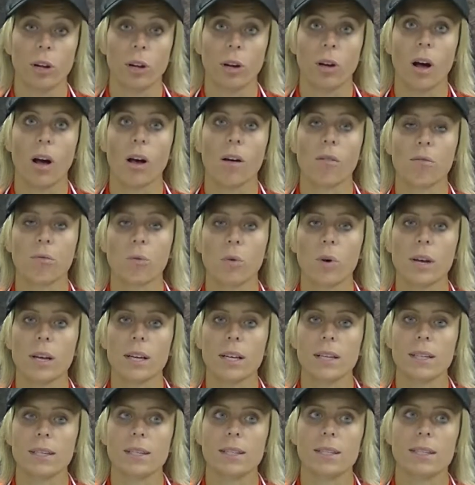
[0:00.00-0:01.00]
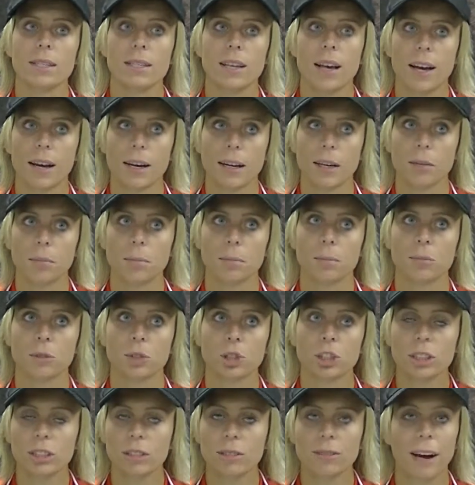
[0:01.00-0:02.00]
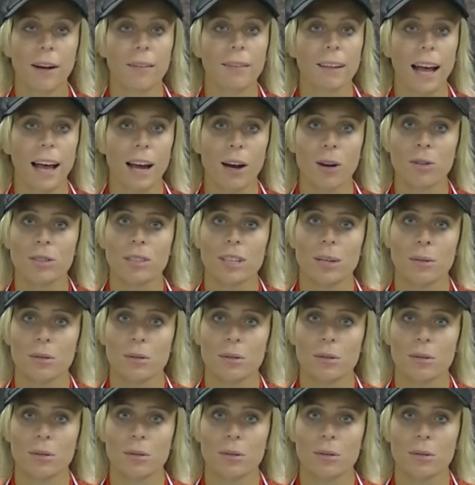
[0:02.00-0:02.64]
of golf was just around the house.